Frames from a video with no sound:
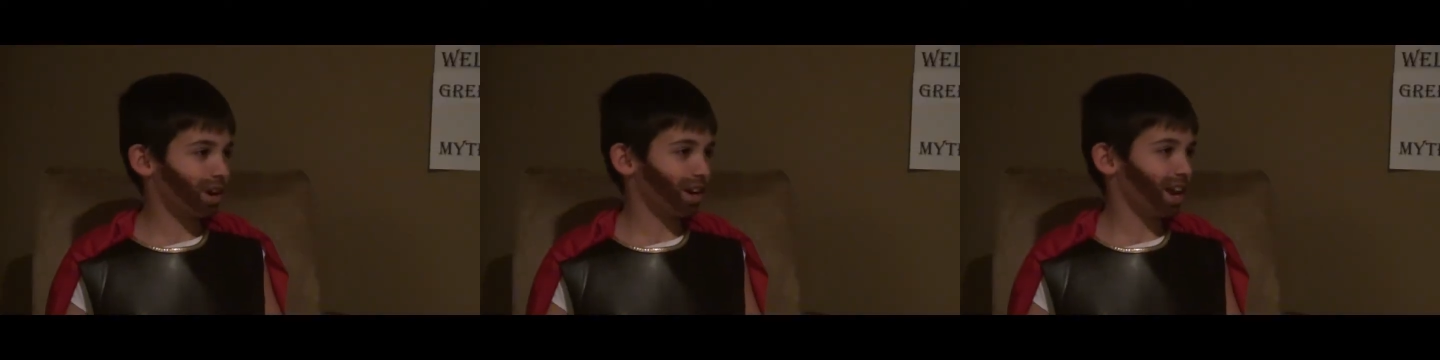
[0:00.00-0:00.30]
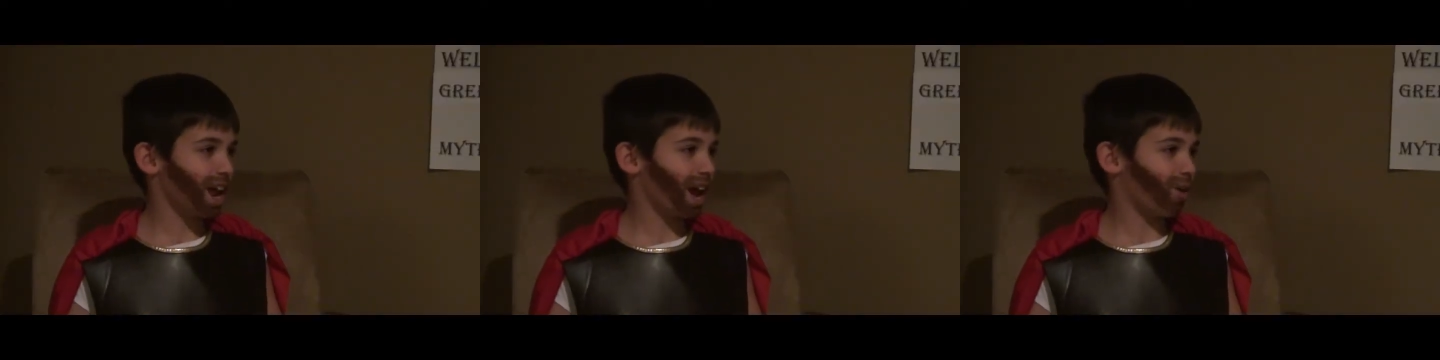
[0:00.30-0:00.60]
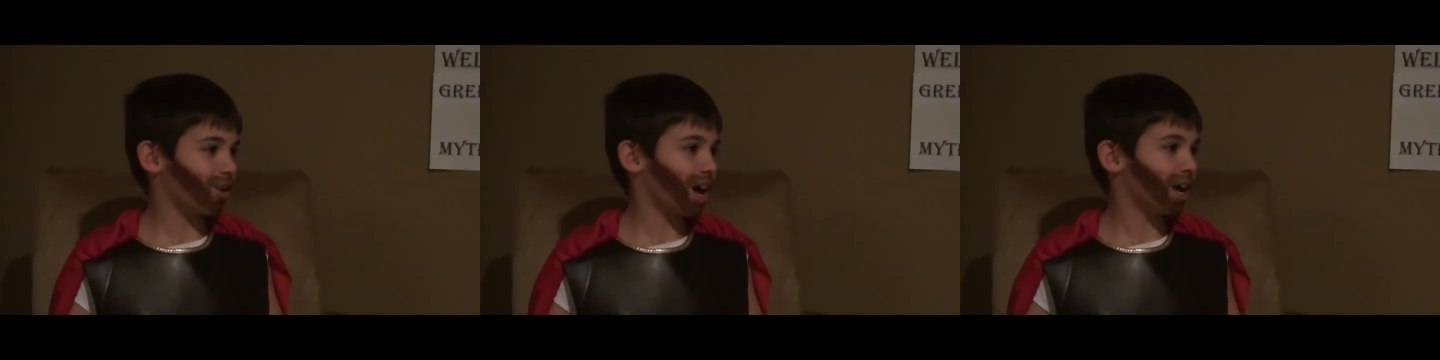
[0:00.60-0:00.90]
right
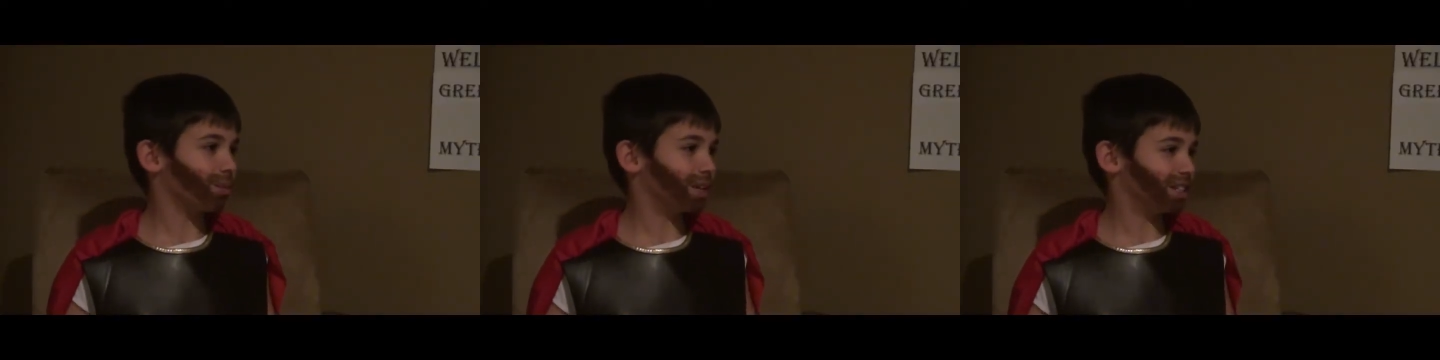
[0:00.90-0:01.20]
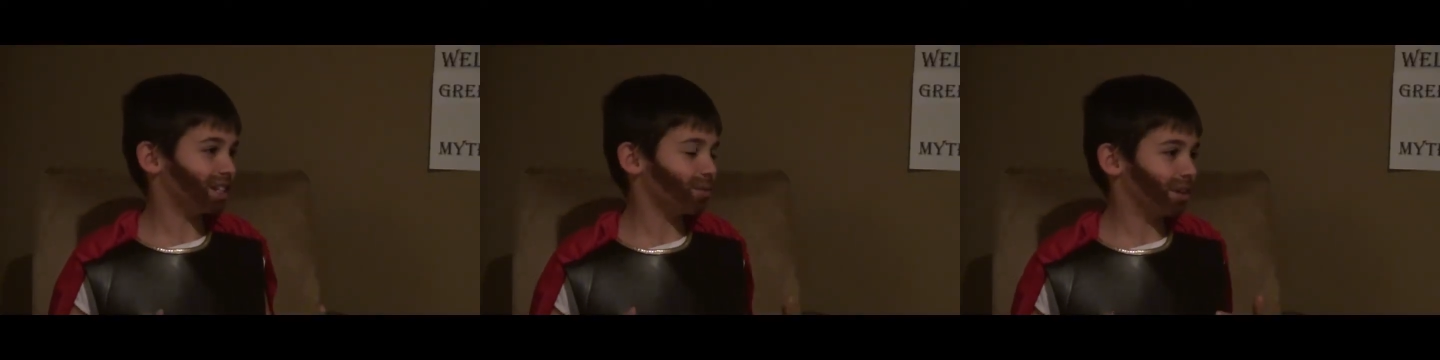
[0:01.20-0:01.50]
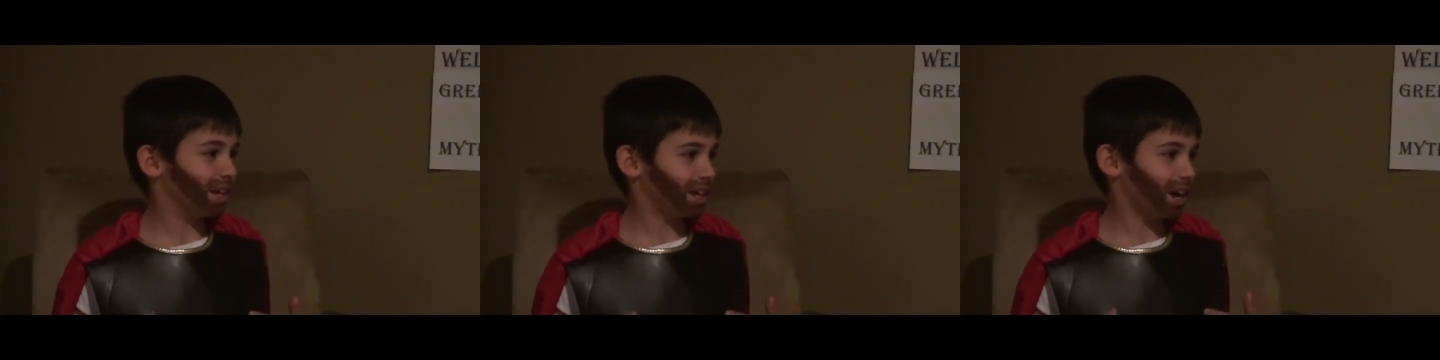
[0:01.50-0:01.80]
now I'm a
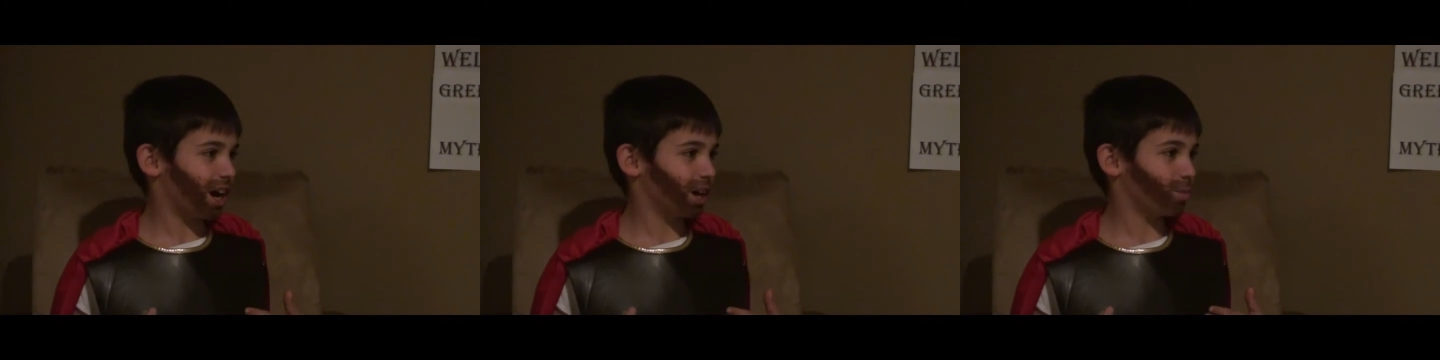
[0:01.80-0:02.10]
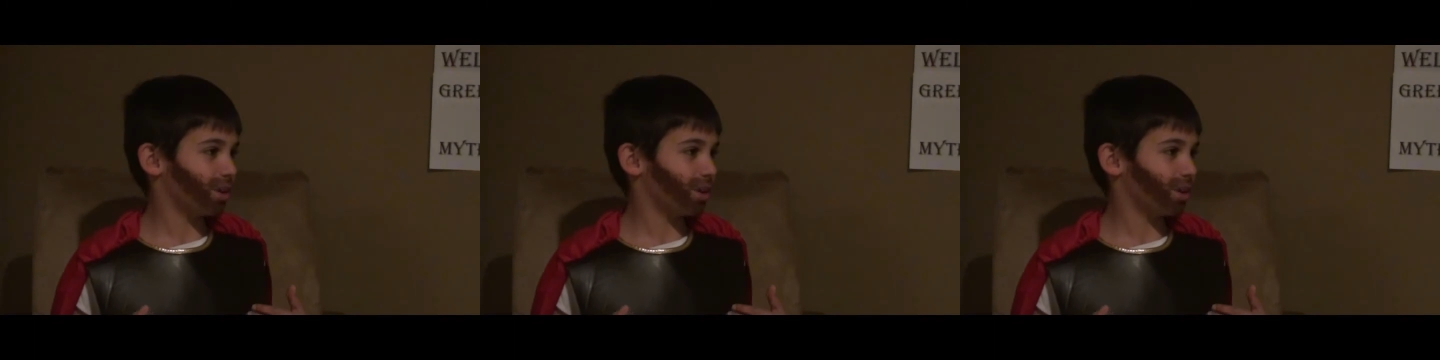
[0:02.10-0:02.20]
demigod,